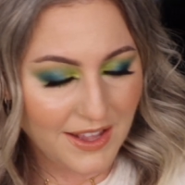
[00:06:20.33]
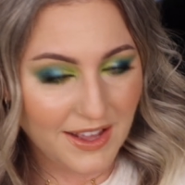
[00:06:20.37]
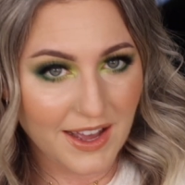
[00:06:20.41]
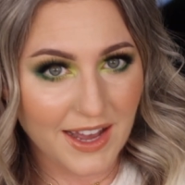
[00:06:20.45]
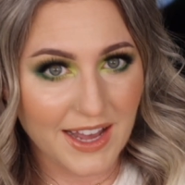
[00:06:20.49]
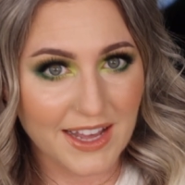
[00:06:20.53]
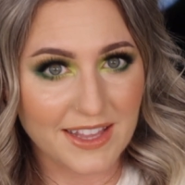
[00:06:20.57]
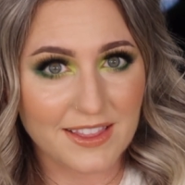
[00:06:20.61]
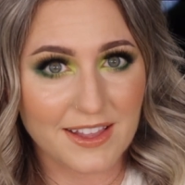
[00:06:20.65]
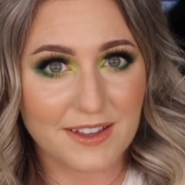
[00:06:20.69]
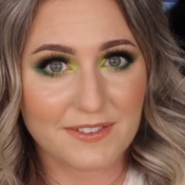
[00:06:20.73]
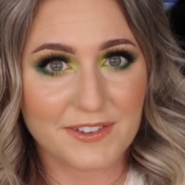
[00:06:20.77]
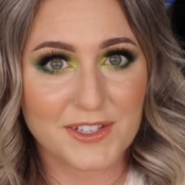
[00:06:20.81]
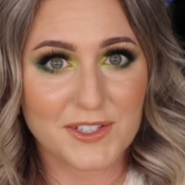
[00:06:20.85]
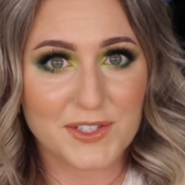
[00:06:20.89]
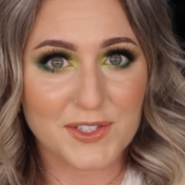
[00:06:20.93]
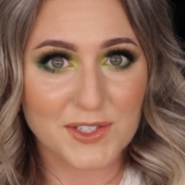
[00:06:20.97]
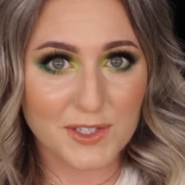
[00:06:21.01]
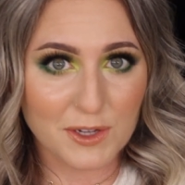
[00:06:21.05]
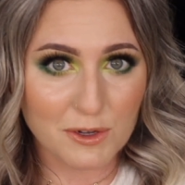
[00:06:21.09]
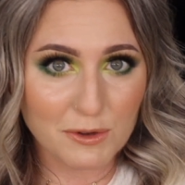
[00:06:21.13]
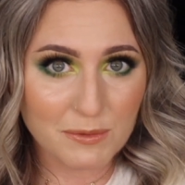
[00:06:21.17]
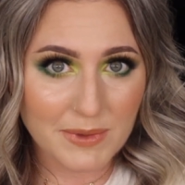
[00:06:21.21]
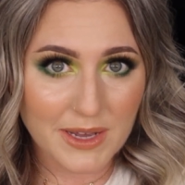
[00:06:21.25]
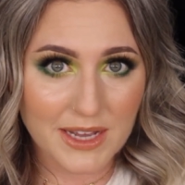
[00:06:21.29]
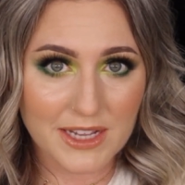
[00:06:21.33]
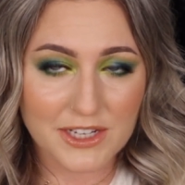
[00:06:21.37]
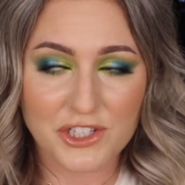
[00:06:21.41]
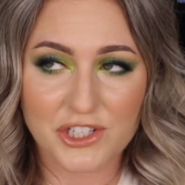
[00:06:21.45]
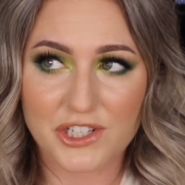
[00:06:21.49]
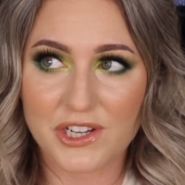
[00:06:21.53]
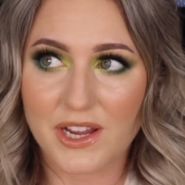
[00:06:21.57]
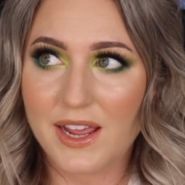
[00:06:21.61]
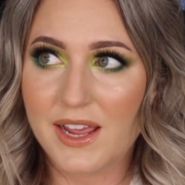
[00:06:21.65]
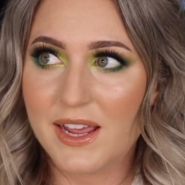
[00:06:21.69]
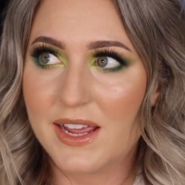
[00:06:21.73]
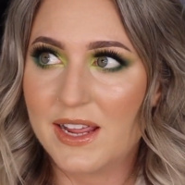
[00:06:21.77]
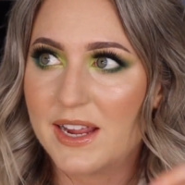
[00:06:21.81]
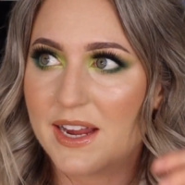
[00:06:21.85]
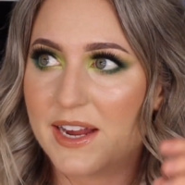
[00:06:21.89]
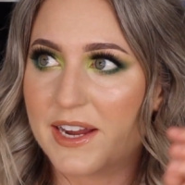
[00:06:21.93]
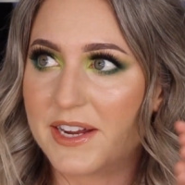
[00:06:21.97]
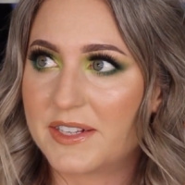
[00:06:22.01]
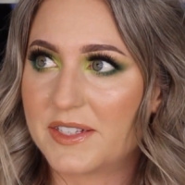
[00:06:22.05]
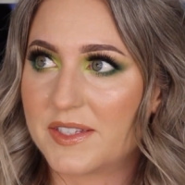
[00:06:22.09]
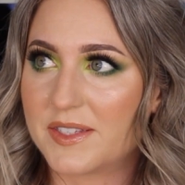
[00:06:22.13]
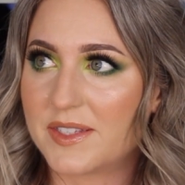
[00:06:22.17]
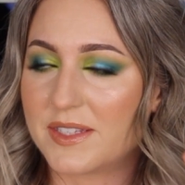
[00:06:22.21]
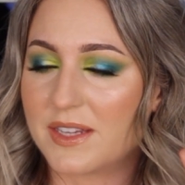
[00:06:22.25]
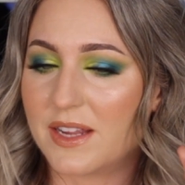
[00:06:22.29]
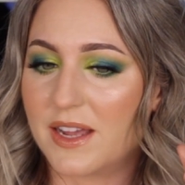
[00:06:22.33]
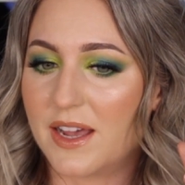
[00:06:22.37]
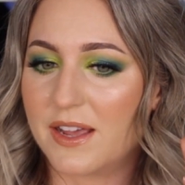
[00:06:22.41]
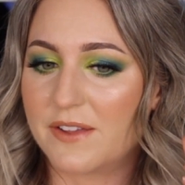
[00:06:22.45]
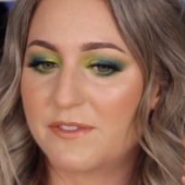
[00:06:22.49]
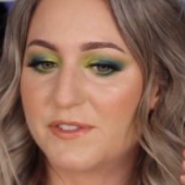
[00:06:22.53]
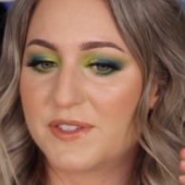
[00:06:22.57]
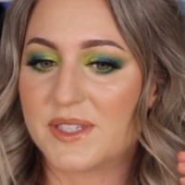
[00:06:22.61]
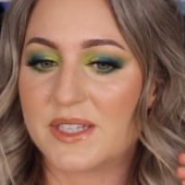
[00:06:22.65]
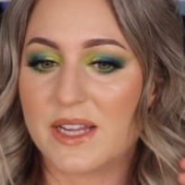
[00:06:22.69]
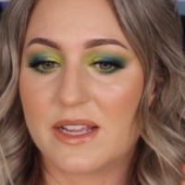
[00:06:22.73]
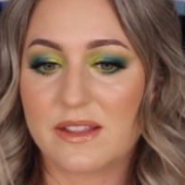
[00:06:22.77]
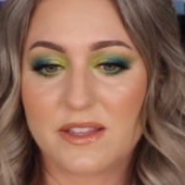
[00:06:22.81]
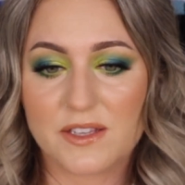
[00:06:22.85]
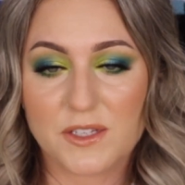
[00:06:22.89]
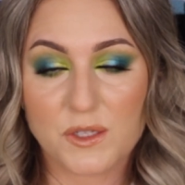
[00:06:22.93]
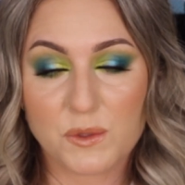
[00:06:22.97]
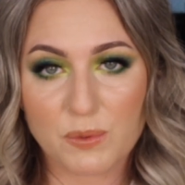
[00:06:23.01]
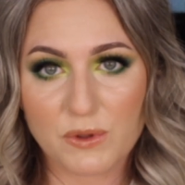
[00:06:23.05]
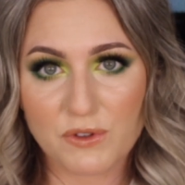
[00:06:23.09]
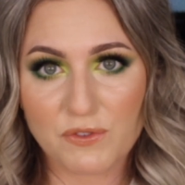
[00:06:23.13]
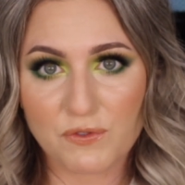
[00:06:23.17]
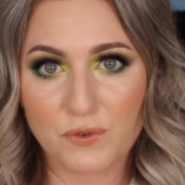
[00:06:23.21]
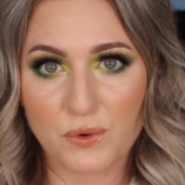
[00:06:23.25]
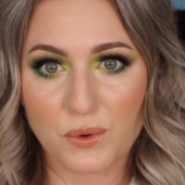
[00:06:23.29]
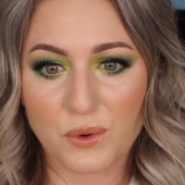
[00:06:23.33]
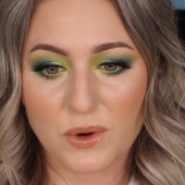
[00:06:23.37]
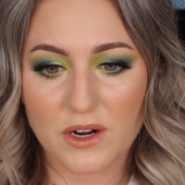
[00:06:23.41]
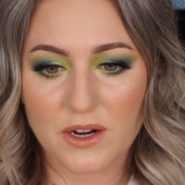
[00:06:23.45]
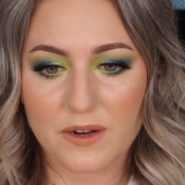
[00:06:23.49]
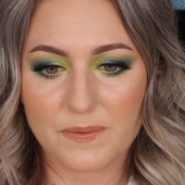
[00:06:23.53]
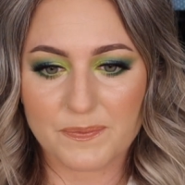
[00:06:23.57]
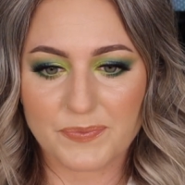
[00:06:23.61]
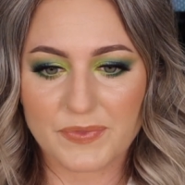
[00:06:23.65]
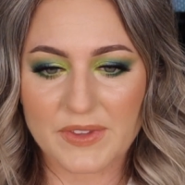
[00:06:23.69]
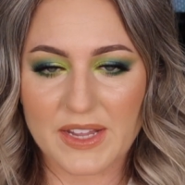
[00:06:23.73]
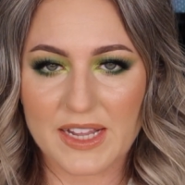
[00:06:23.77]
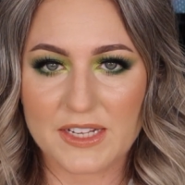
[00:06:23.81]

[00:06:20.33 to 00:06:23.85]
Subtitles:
I love it so much. I've said this before,